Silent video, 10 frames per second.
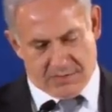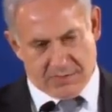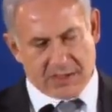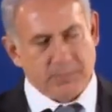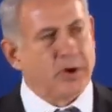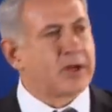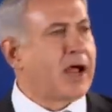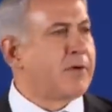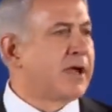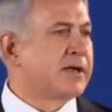But the book
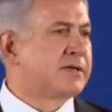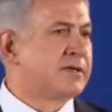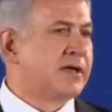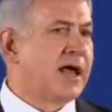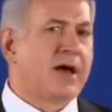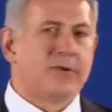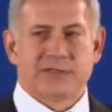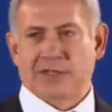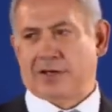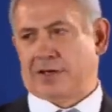I read now
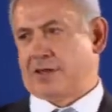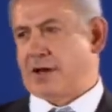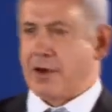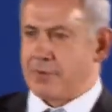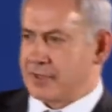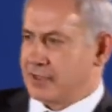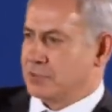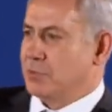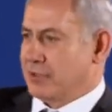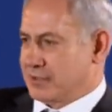was a little thin. I read
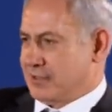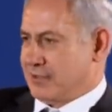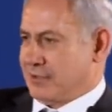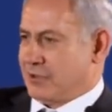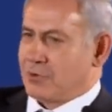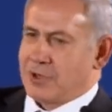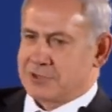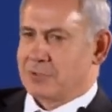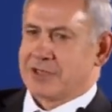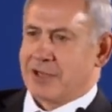these books. They're
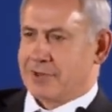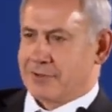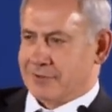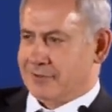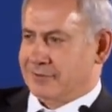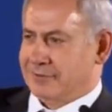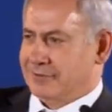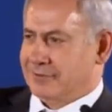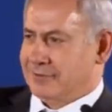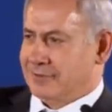quite spectacular.
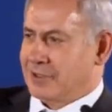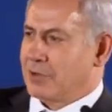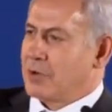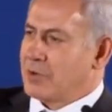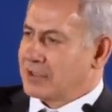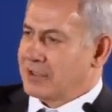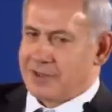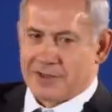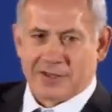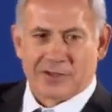They were written
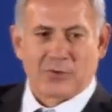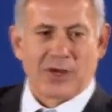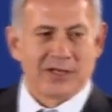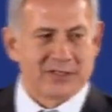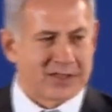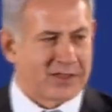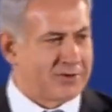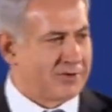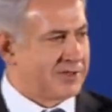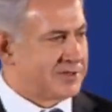in the 20s and
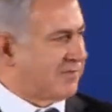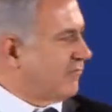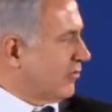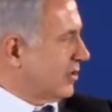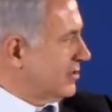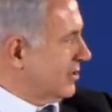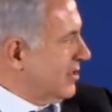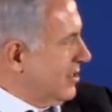30s and 40s,